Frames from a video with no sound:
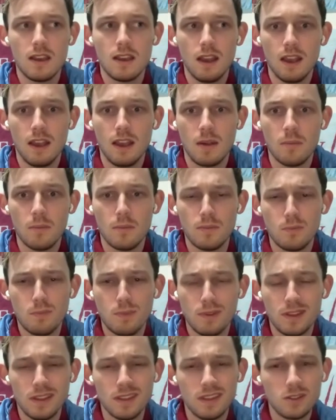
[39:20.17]
But
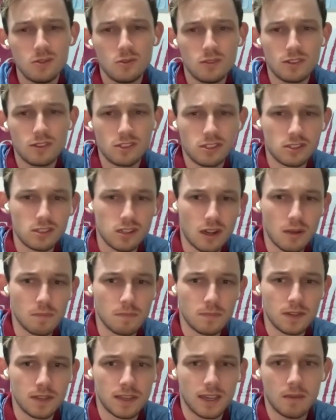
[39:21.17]
then they sort of
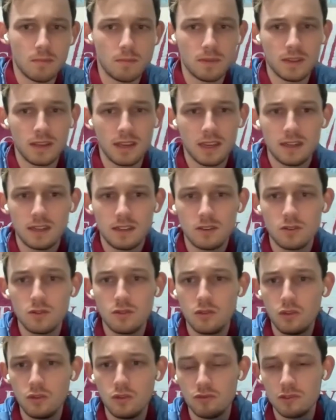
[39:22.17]
slumped again, but they had a
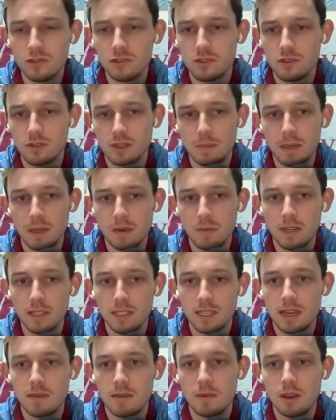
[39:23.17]
good result. They beat
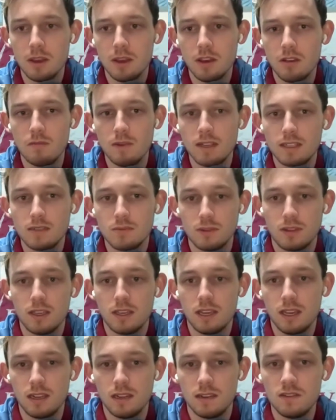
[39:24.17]
West Ham at home last
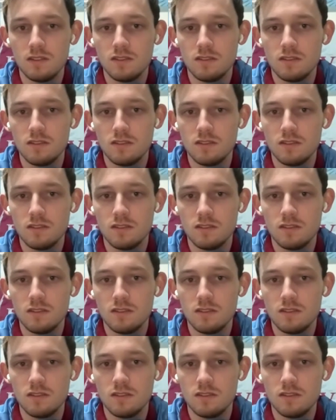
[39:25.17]
weekend.